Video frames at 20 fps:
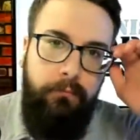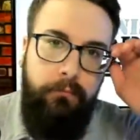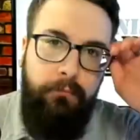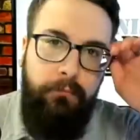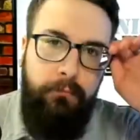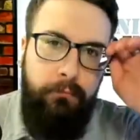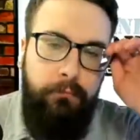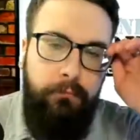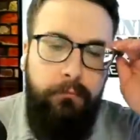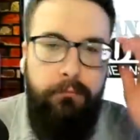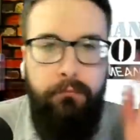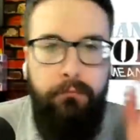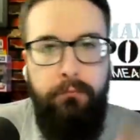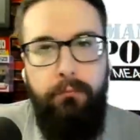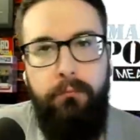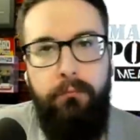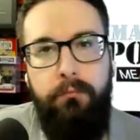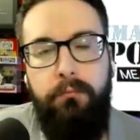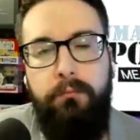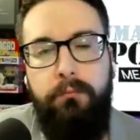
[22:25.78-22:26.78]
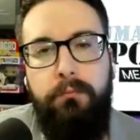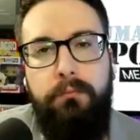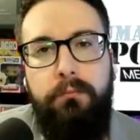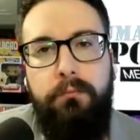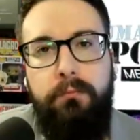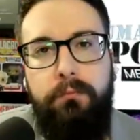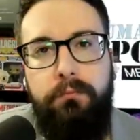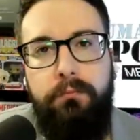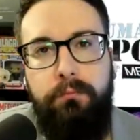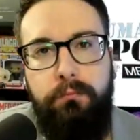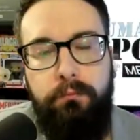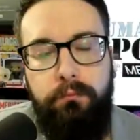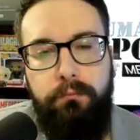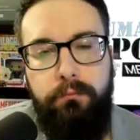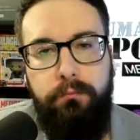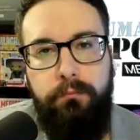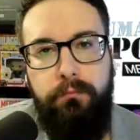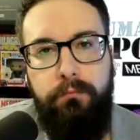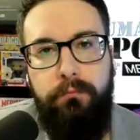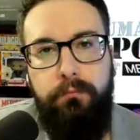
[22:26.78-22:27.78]

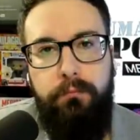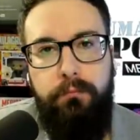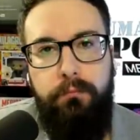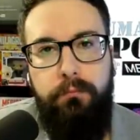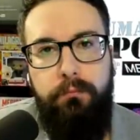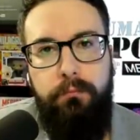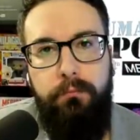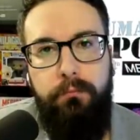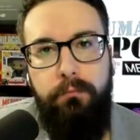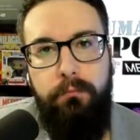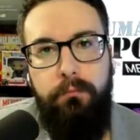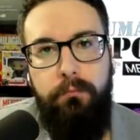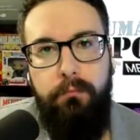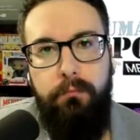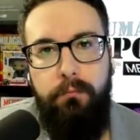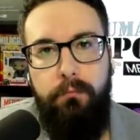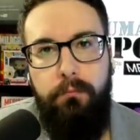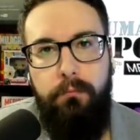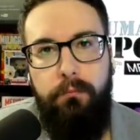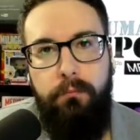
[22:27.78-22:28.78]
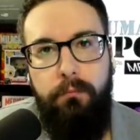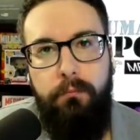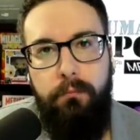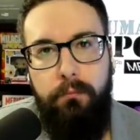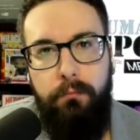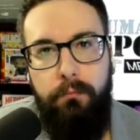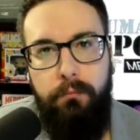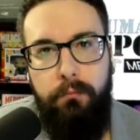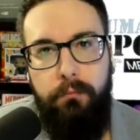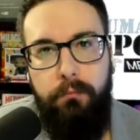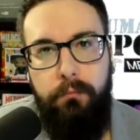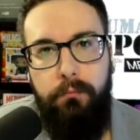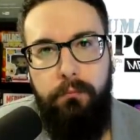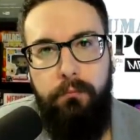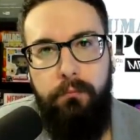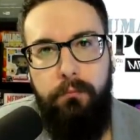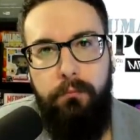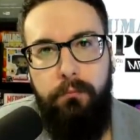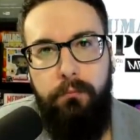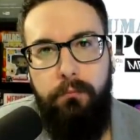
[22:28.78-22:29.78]

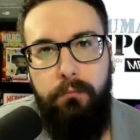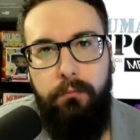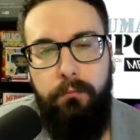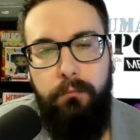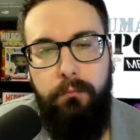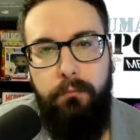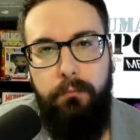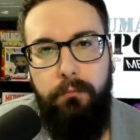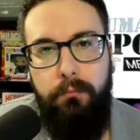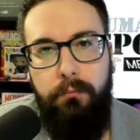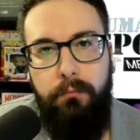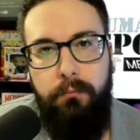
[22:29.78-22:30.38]
(silent)